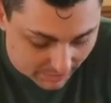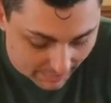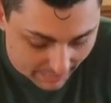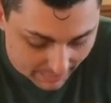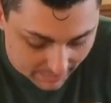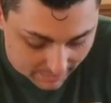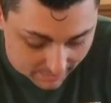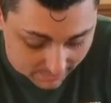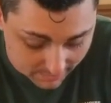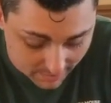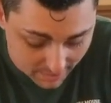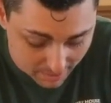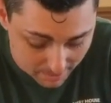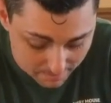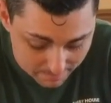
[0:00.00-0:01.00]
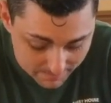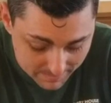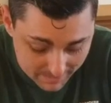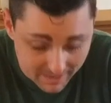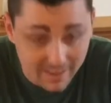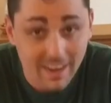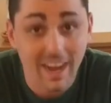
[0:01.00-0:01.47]
And
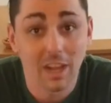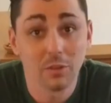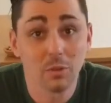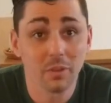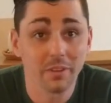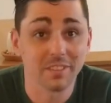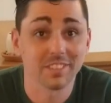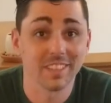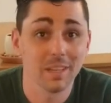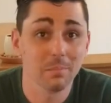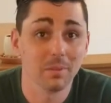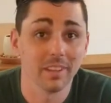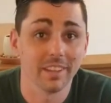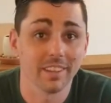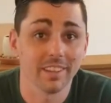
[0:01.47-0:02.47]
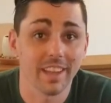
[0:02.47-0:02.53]
I'll do a little sampling